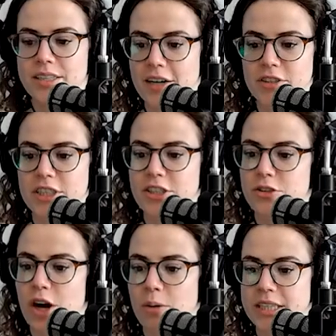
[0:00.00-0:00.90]
definitely
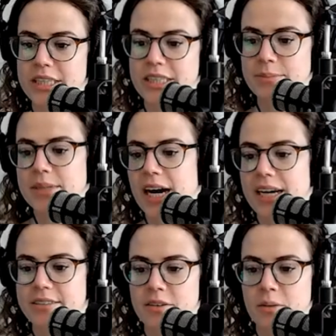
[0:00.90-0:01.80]
do not want to
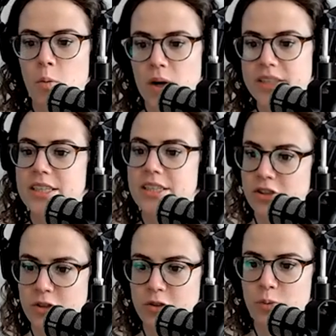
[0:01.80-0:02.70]
demonize wanting
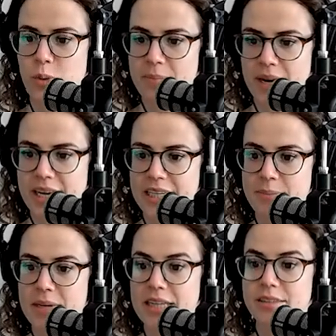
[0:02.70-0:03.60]
to lose weight by
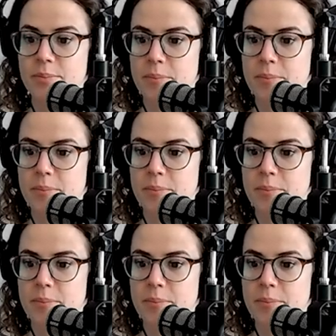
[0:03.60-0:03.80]
any means,